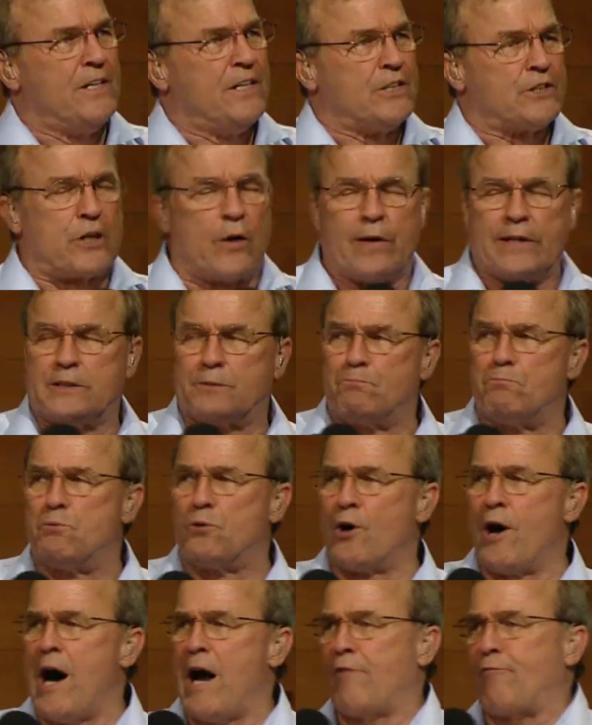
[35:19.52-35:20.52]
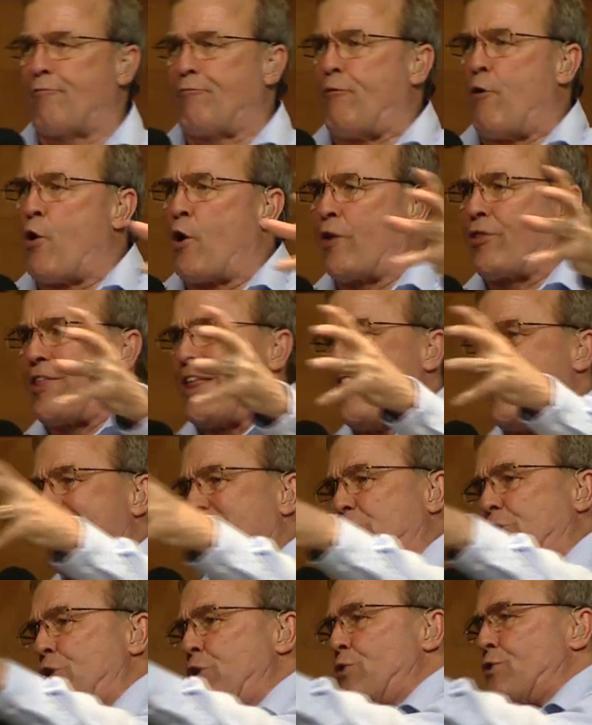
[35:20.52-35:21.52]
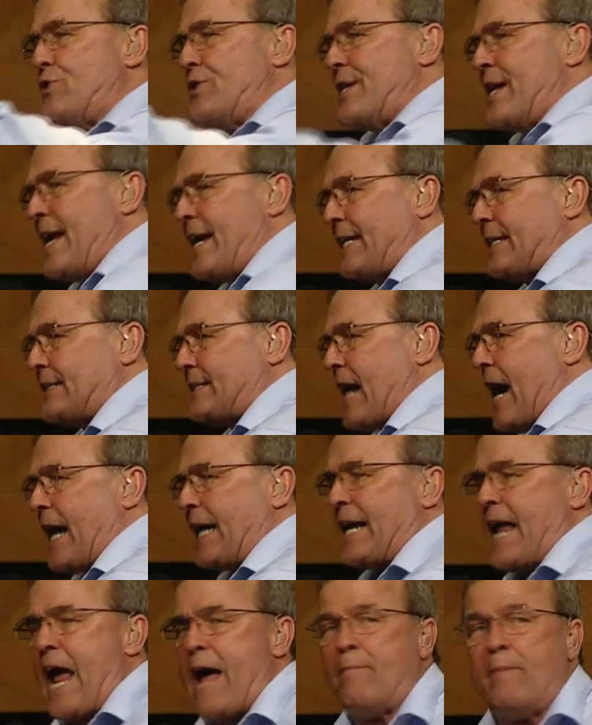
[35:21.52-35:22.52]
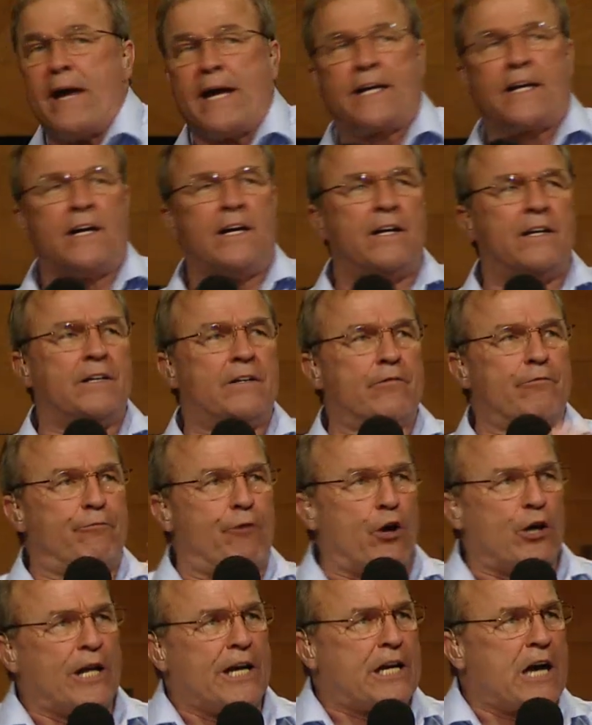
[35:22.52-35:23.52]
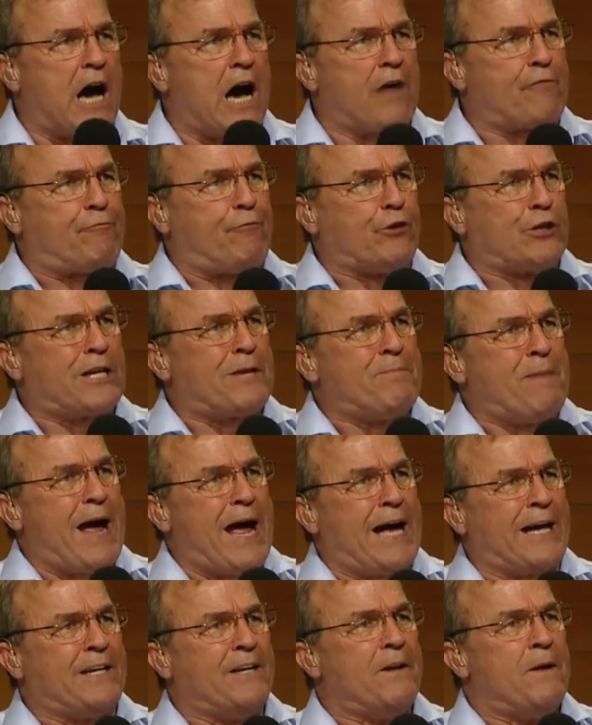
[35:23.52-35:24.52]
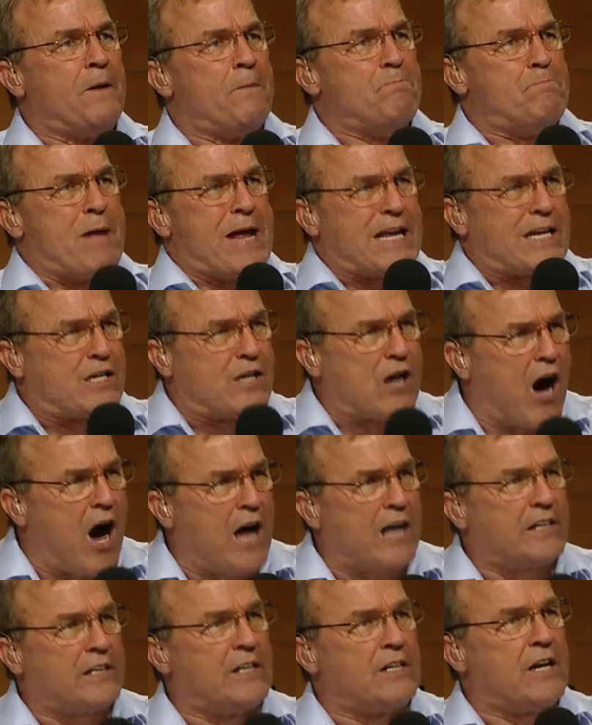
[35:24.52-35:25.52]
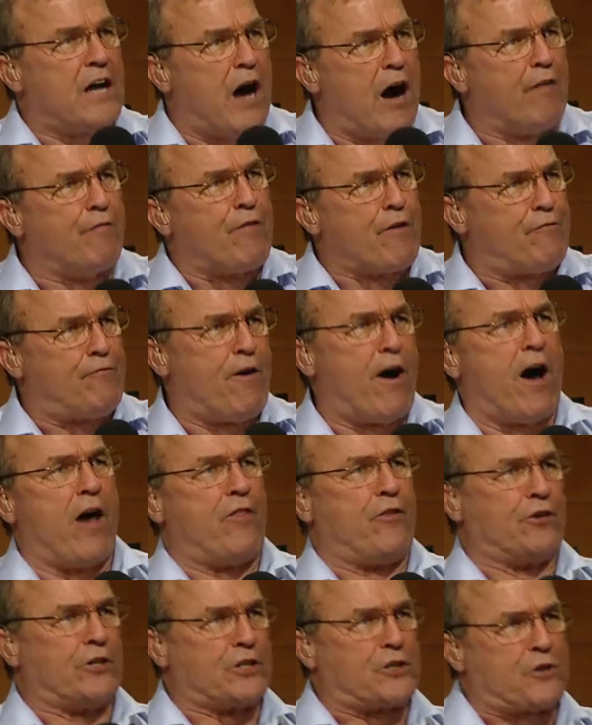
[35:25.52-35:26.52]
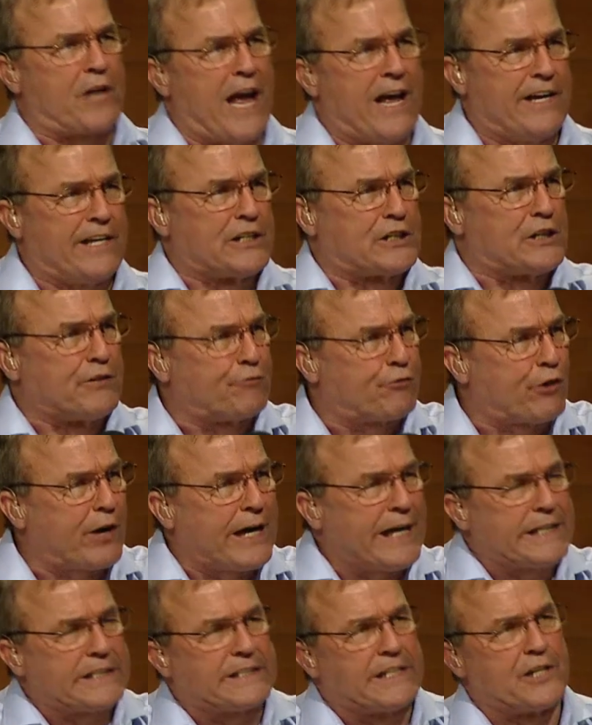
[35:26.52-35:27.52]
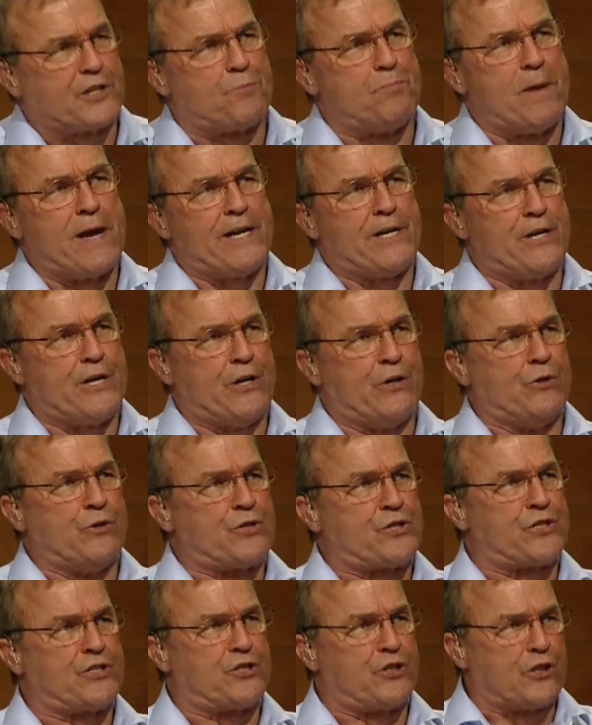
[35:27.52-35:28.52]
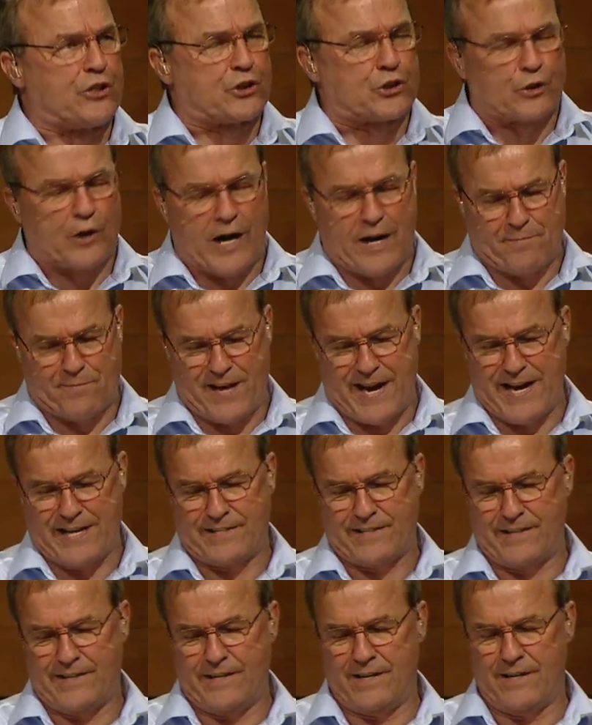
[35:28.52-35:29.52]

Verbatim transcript: So he's brought forth in this unique dynamic, fully God, fully man, begotten of the fathers is the phrase that's being used to describe that.